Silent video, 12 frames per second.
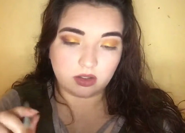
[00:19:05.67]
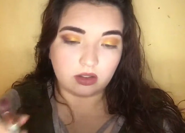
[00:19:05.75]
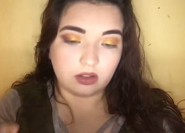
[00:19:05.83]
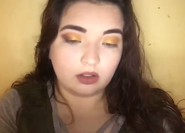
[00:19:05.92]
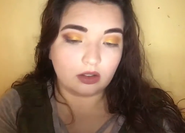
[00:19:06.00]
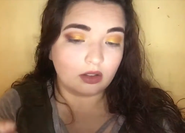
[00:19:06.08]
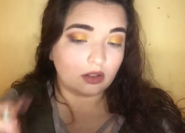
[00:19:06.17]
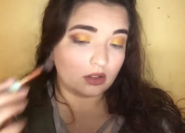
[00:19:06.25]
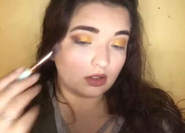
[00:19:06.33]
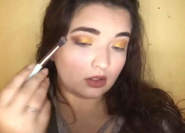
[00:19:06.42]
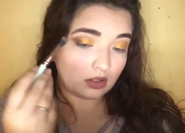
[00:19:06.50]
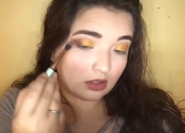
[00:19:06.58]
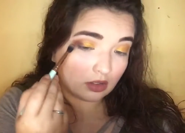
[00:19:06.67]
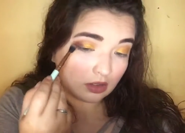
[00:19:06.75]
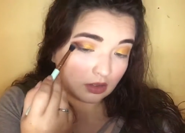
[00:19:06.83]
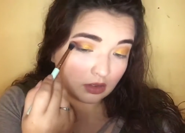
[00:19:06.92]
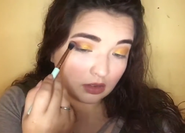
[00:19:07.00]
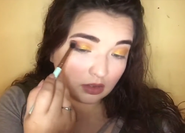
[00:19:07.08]

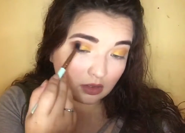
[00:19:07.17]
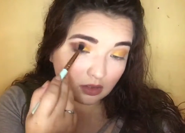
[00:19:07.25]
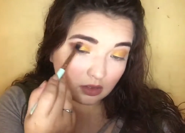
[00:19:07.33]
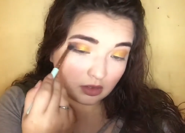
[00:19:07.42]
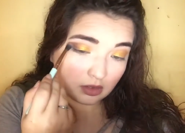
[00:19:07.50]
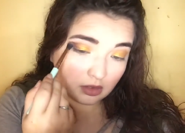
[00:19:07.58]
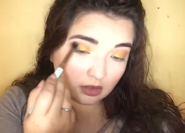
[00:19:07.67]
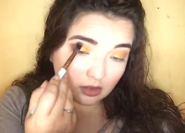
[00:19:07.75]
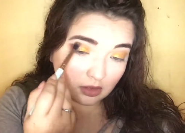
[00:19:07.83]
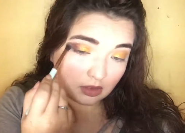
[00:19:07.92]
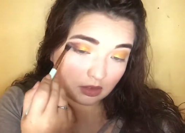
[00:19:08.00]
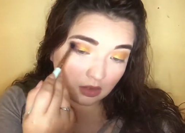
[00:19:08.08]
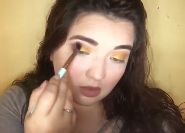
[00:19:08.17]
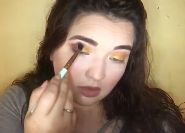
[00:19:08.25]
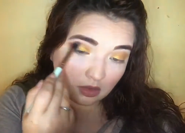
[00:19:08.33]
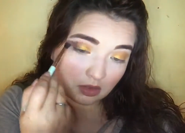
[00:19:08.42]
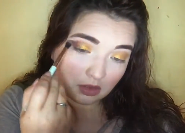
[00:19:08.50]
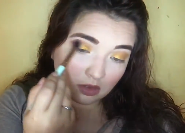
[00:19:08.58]

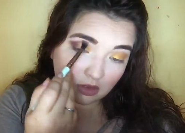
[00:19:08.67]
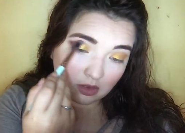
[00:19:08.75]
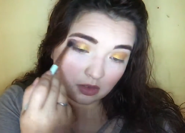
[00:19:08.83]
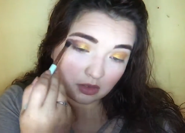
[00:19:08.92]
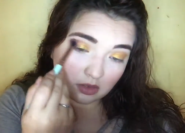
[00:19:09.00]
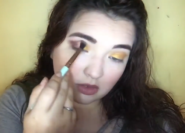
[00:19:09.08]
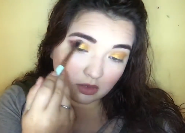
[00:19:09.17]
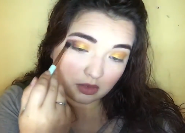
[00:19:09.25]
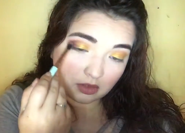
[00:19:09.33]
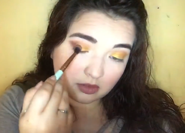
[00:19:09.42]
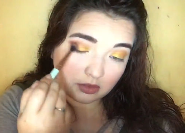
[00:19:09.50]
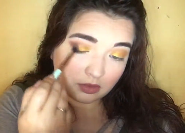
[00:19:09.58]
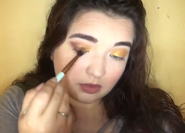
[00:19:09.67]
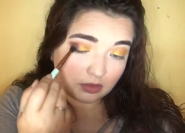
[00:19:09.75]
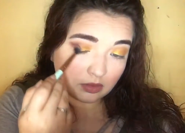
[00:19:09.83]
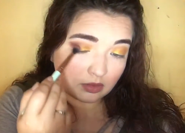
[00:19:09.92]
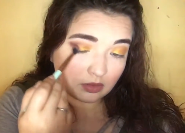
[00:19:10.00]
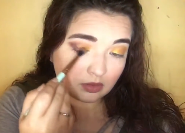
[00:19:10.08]

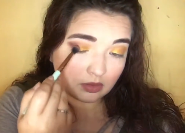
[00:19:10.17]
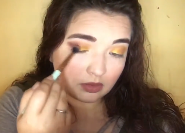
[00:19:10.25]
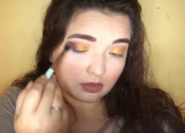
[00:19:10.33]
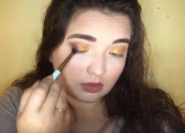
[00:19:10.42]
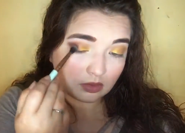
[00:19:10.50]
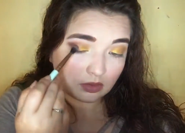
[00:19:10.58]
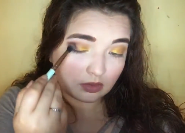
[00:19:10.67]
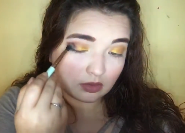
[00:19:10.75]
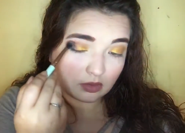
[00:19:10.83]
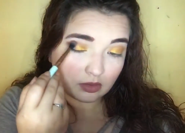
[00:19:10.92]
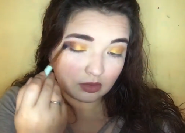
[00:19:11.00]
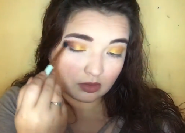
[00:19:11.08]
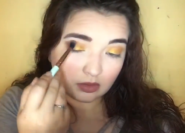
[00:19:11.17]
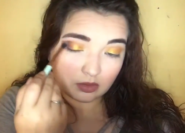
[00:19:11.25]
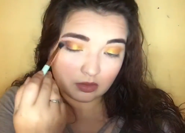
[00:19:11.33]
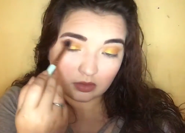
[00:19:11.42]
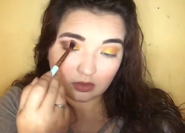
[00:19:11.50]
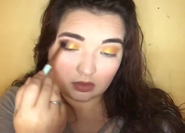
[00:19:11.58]

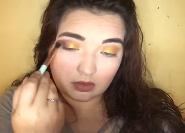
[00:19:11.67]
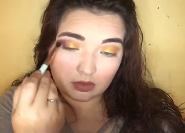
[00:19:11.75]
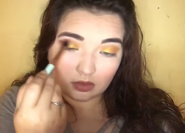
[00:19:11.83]
Nothing is said.